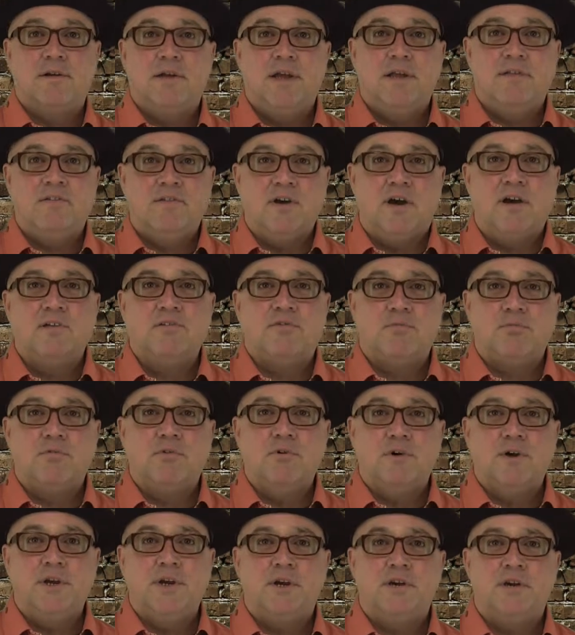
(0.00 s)
It does
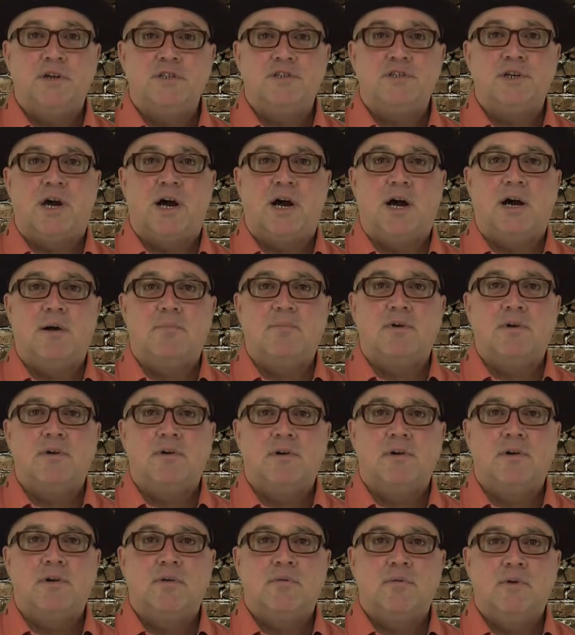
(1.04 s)
really good job
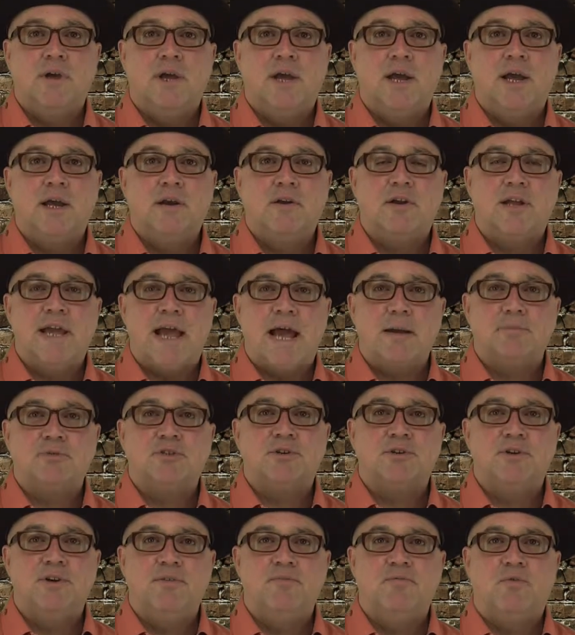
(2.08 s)
at
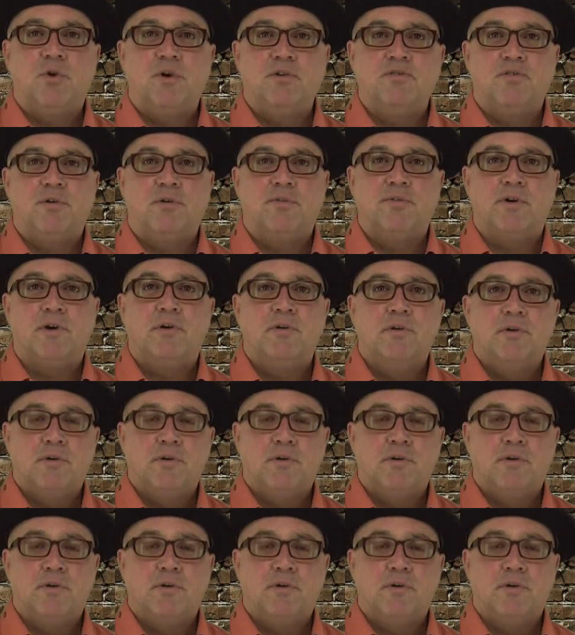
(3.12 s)
capturing voiceover.